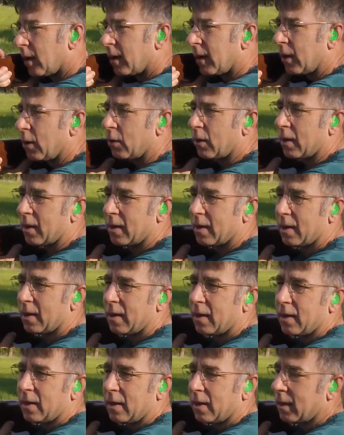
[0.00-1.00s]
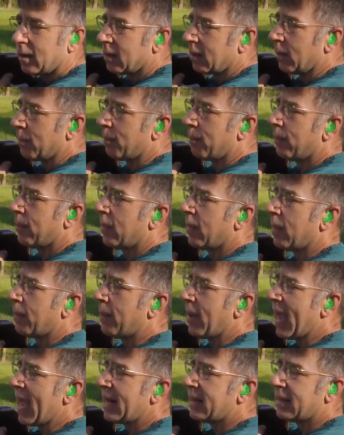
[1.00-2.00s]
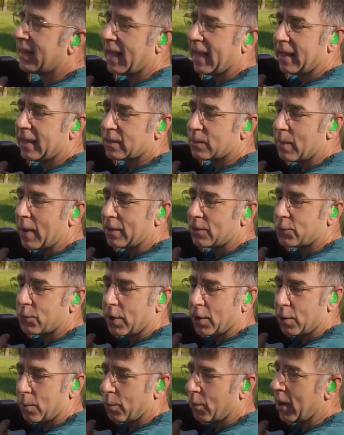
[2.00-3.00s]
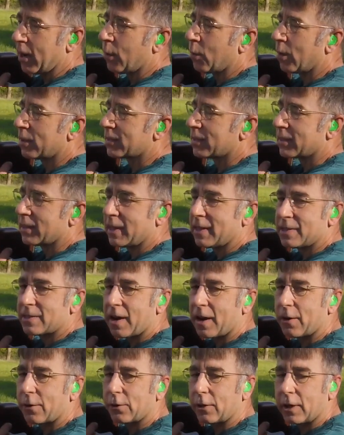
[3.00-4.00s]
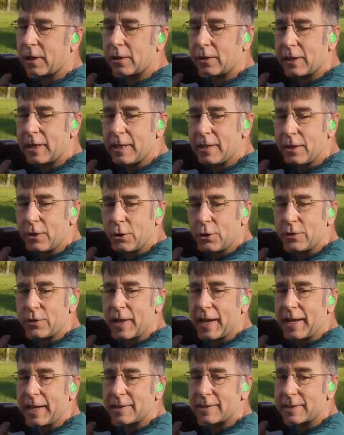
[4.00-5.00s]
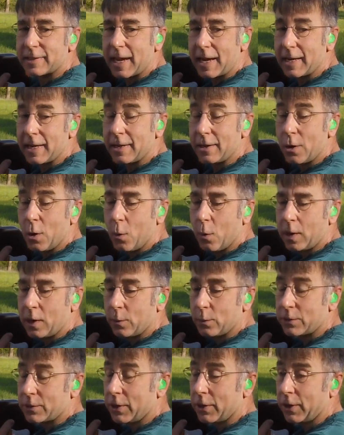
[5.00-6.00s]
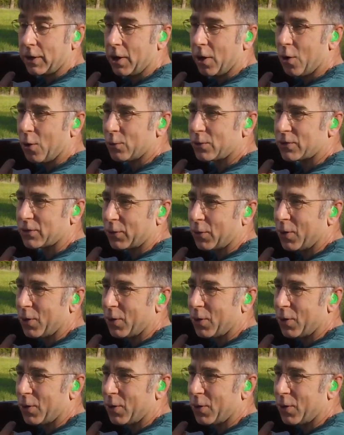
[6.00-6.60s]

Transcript: You know, the bad thing is my trigger brake wasn't entirely clean. The good thing is I didn't know when it was going to go. So.